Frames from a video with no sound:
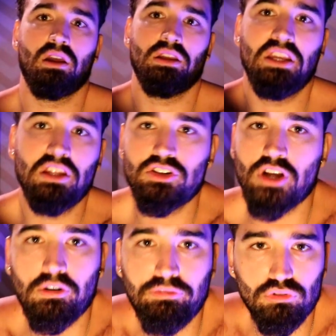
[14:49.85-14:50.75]
eating
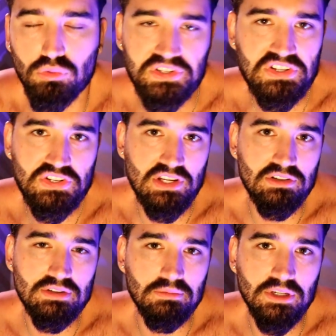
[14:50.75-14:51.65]
junk food was a
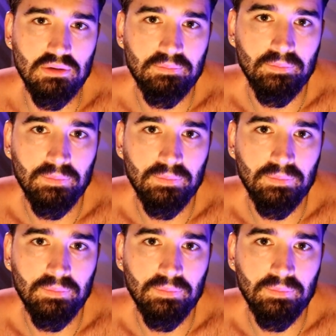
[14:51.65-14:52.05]
sin to me